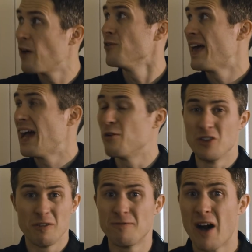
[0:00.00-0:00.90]
out there
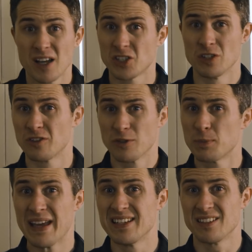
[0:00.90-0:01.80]
in the vastness of
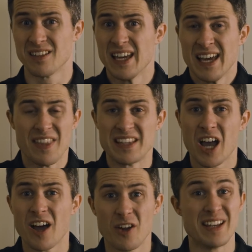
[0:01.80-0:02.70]
space that
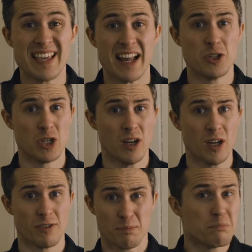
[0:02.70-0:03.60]
there's other intelligent
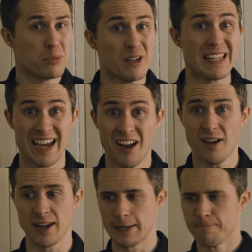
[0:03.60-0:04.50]
life are pretty
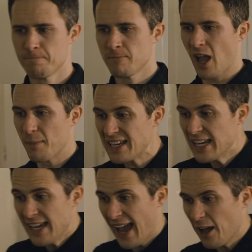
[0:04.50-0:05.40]
high. I
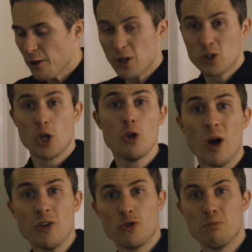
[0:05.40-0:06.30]
mean, out of the
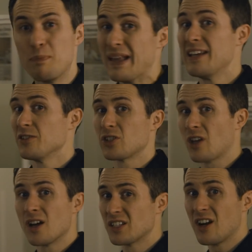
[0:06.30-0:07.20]
200 billion
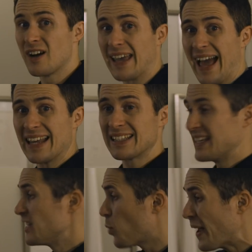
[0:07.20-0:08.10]
stars in our
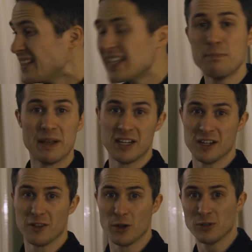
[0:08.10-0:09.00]
galaxy, 20
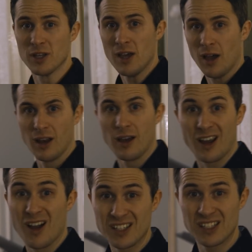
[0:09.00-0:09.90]
billion of those are
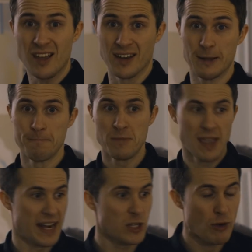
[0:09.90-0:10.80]
like our sun.
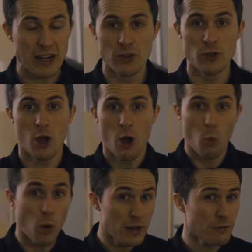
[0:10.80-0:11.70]
And it's reckoned that
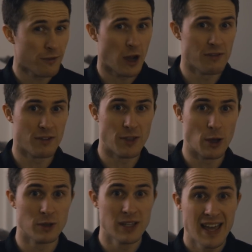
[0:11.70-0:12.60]
one in five of
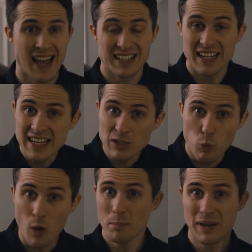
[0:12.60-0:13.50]
those has at least
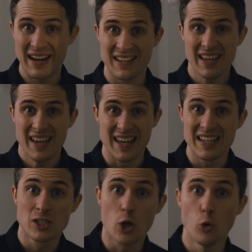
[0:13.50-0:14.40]
one planet in
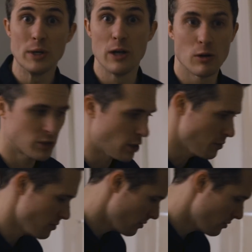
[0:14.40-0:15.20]
its Goldilocks zone,